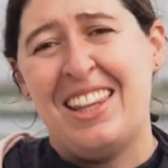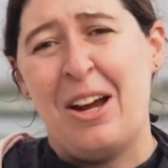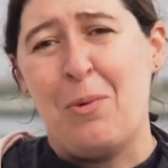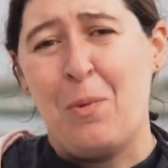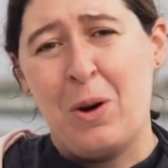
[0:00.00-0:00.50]

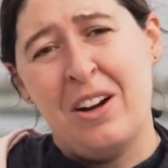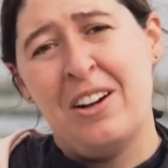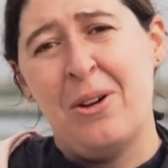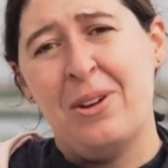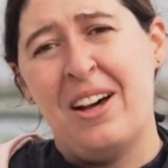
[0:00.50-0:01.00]
there were
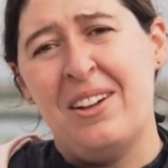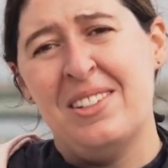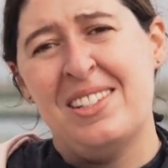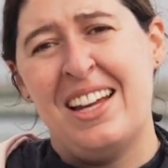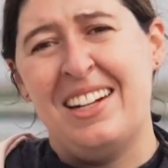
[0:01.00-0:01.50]
no
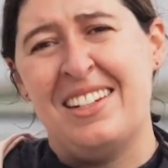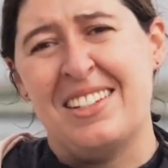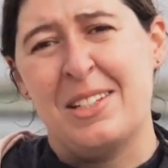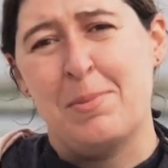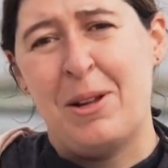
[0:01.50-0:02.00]
gulls, and it has
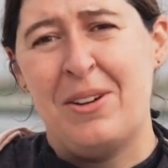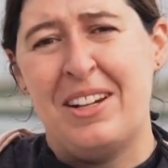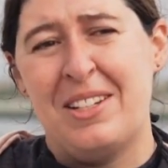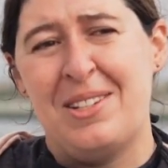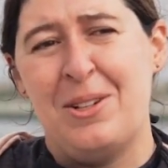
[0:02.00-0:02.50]

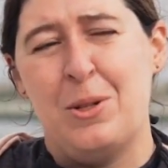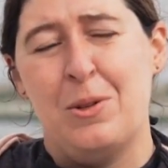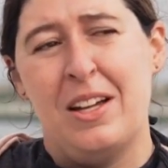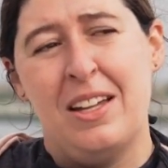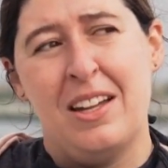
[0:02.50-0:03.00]
exploded
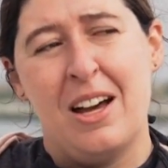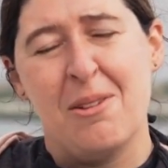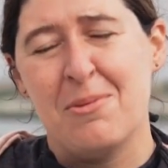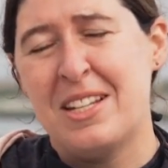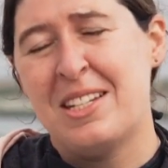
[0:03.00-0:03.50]
to
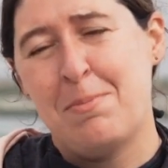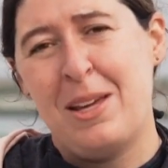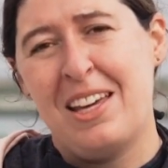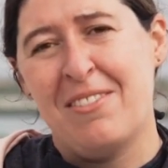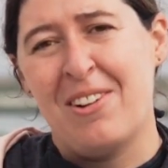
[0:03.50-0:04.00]
a recent
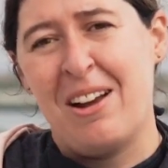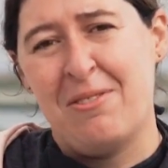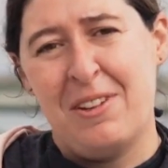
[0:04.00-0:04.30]
peak of around